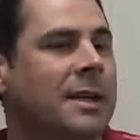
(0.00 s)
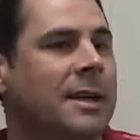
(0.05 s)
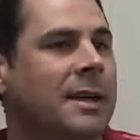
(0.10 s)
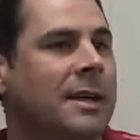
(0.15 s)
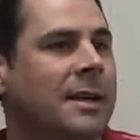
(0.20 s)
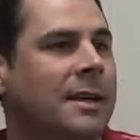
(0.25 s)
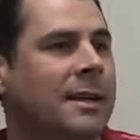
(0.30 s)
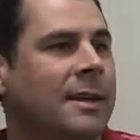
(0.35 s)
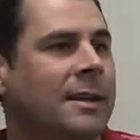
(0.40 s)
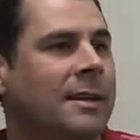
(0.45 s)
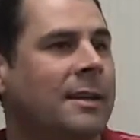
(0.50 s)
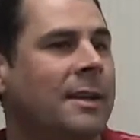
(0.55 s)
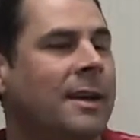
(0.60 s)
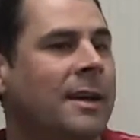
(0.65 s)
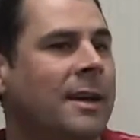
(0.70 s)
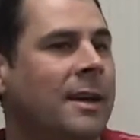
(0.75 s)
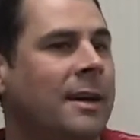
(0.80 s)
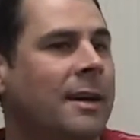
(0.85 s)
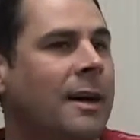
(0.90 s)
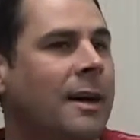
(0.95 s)
and
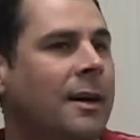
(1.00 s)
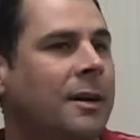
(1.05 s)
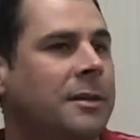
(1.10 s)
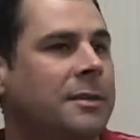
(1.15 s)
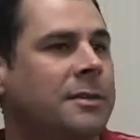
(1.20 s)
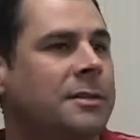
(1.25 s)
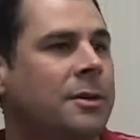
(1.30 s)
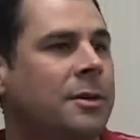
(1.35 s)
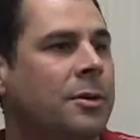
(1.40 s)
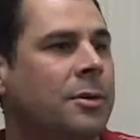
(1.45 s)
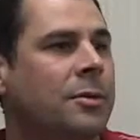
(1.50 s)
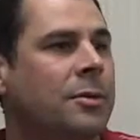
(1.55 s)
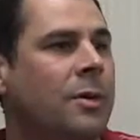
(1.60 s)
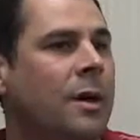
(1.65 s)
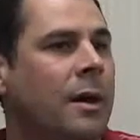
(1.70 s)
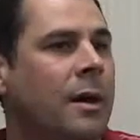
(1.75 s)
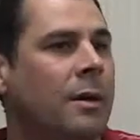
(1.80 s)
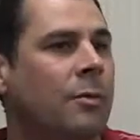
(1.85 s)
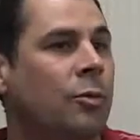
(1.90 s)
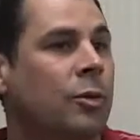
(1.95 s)
I
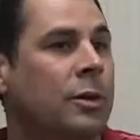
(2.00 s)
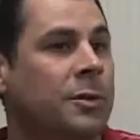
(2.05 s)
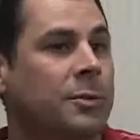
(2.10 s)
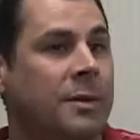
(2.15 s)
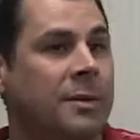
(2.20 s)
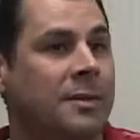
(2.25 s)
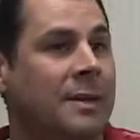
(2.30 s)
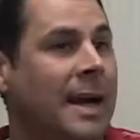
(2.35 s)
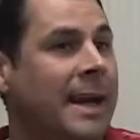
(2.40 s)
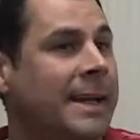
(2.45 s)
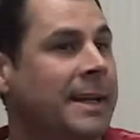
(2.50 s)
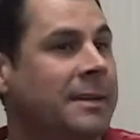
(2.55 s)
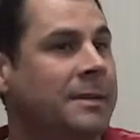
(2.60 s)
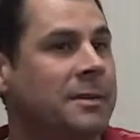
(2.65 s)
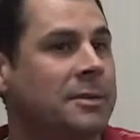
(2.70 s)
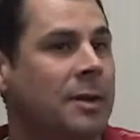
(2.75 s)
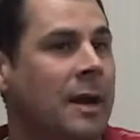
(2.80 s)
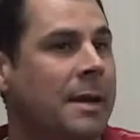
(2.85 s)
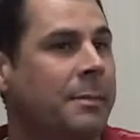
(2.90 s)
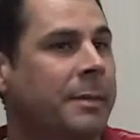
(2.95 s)
also work with signing and
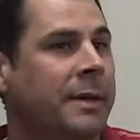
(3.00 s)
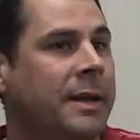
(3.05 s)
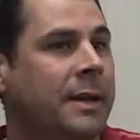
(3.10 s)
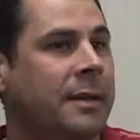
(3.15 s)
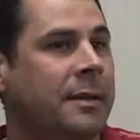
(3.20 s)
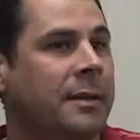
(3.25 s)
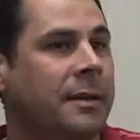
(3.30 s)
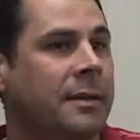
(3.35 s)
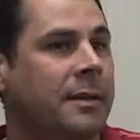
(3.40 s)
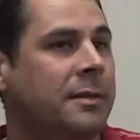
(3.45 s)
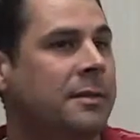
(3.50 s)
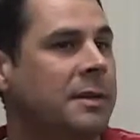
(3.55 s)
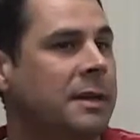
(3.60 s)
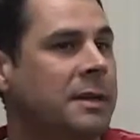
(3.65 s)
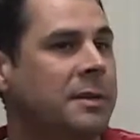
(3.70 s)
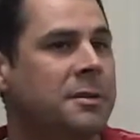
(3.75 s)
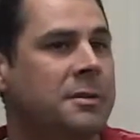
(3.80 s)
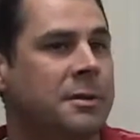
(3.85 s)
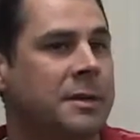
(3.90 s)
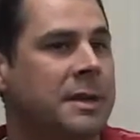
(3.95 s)
striping the
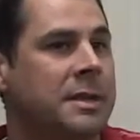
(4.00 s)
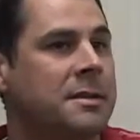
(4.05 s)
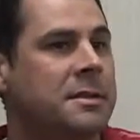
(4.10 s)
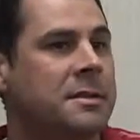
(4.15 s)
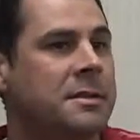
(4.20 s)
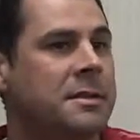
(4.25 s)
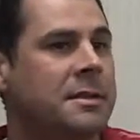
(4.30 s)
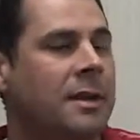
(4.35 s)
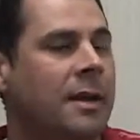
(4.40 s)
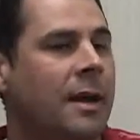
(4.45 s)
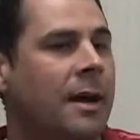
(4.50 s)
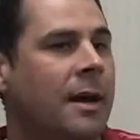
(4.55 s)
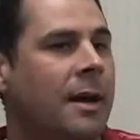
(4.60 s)
city streets,